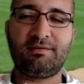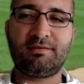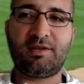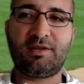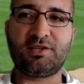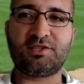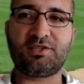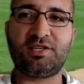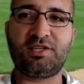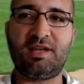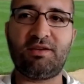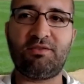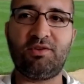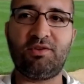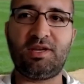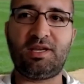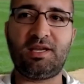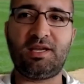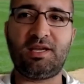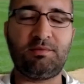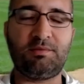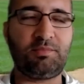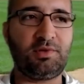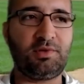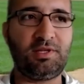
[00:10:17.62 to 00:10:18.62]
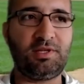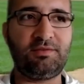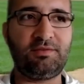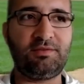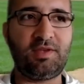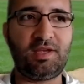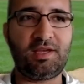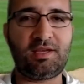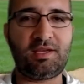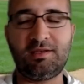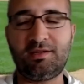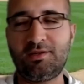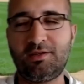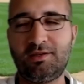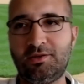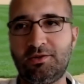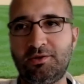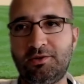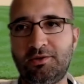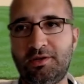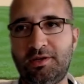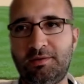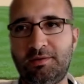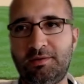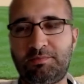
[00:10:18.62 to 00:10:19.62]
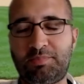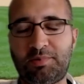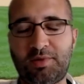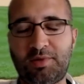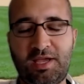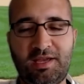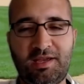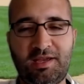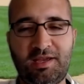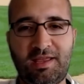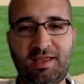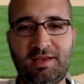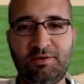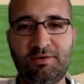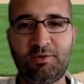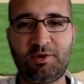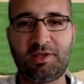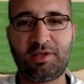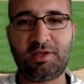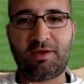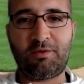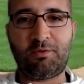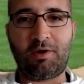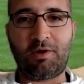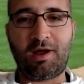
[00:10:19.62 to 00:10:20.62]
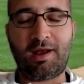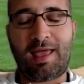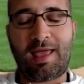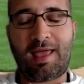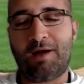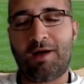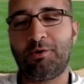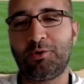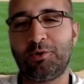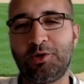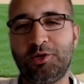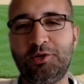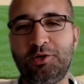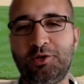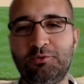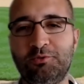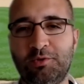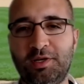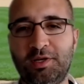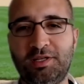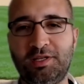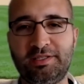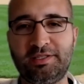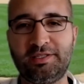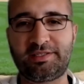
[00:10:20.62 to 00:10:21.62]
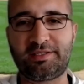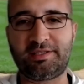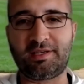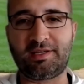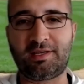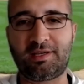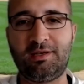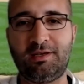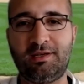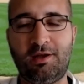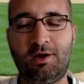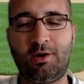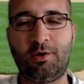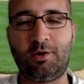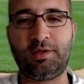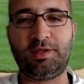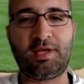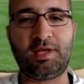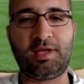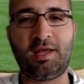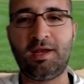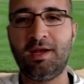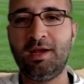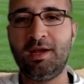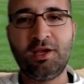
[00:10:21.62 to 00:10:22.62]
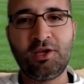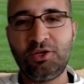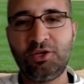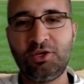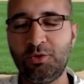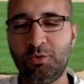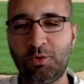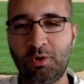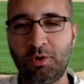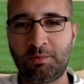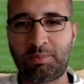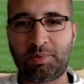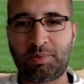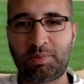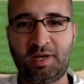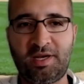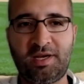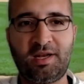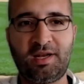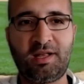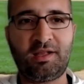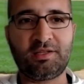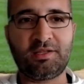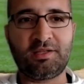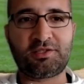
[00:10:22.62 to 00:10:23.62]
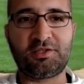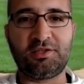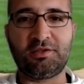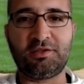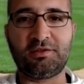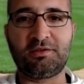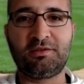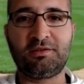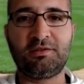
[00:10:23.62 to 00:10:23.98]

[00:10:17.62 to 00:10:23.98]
Doesn't every kid believe they could do and play anywhere they want? How were you realistic in knowing that you weren't playing at LSU?